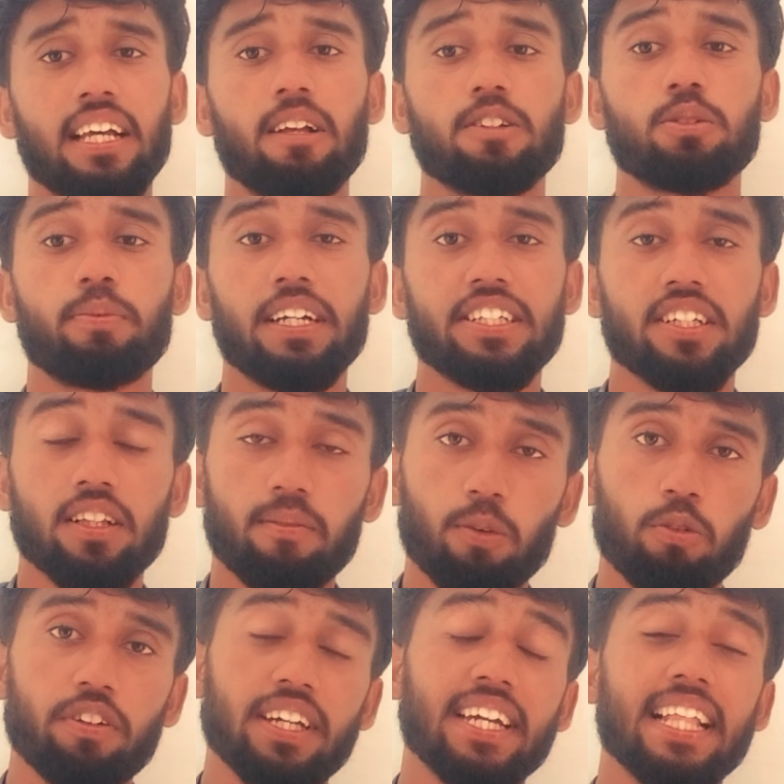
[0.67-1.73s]
are special
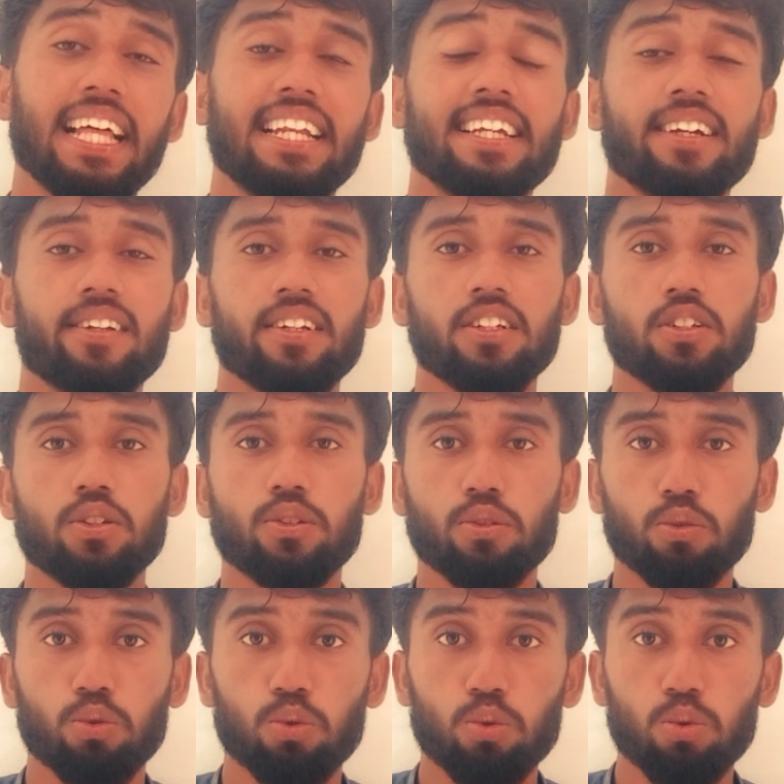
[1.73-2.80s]
movie Gladiators
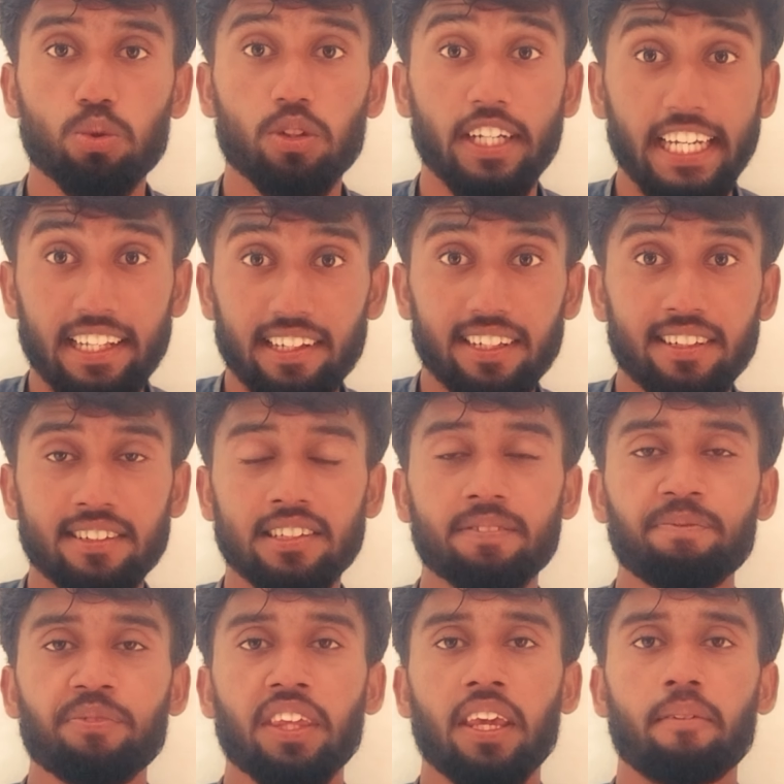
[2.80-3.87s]
two trailers.
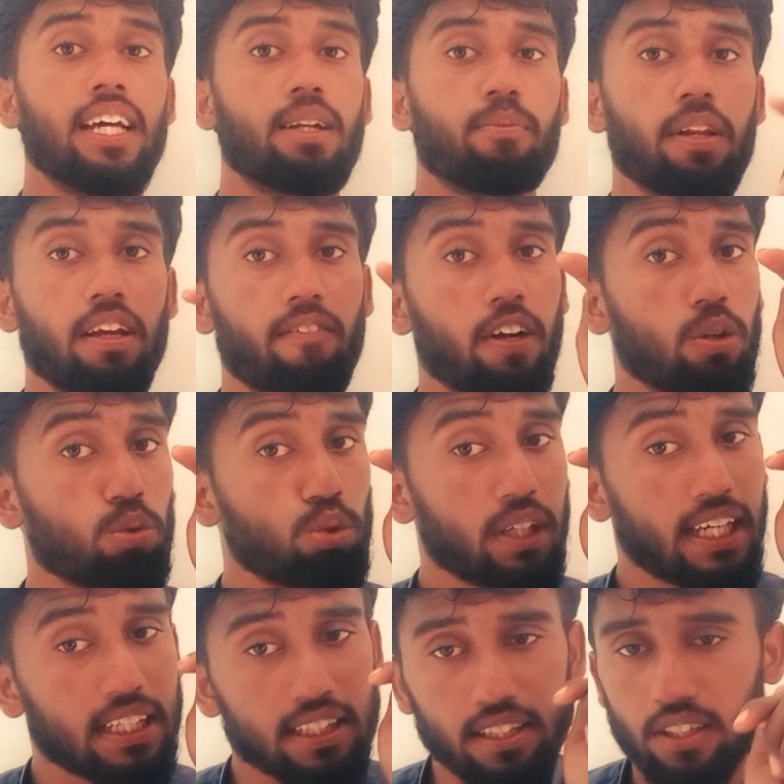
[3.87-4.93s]
Play one, two, three
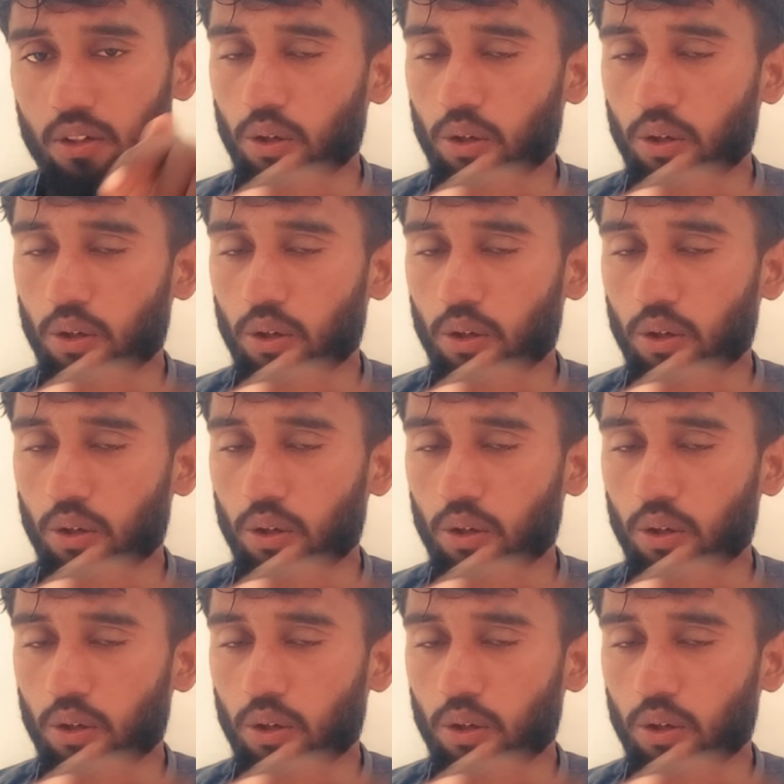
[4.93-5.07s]
and